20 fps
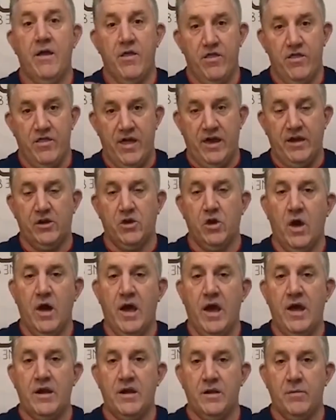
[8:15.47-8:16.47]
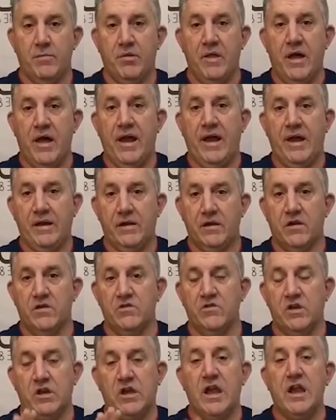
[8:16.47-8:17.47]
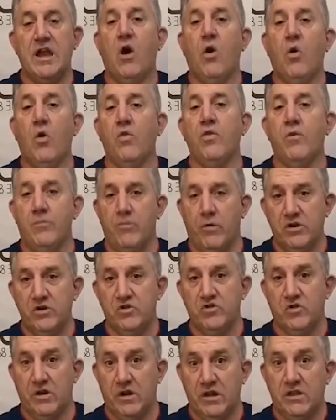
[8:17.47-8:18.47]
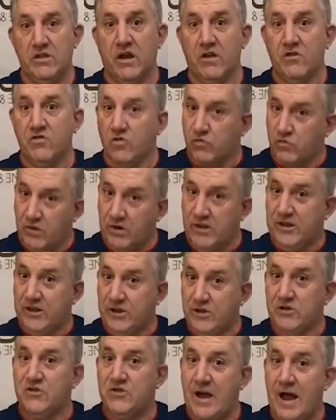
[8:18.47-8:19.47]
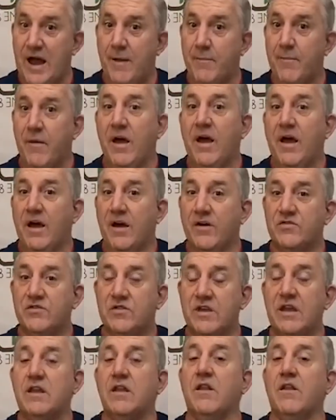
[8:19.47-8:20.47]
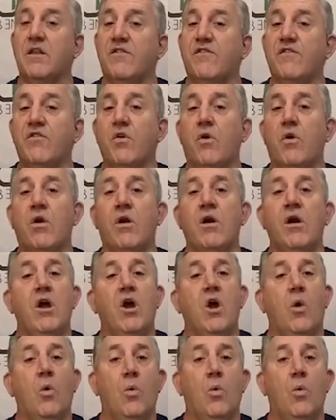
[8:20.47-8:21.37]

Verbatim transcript: Then go ahead and apply it because it can hold the moisture and it does a really good job of sticking to the floor.